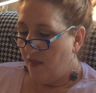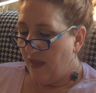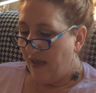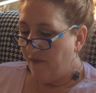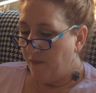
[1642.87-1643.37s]

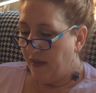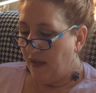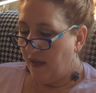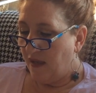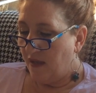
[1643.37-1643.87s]
They have a
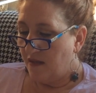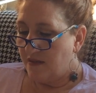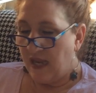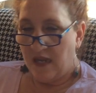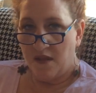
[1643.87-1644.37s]
big
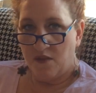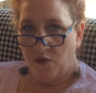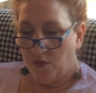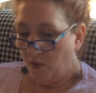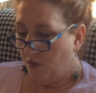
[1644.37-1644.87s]
dance
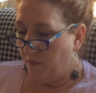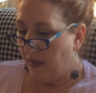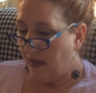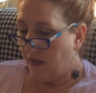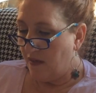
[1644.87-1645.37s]
group,
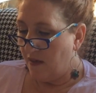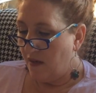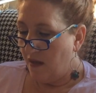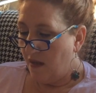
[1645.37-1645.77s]
and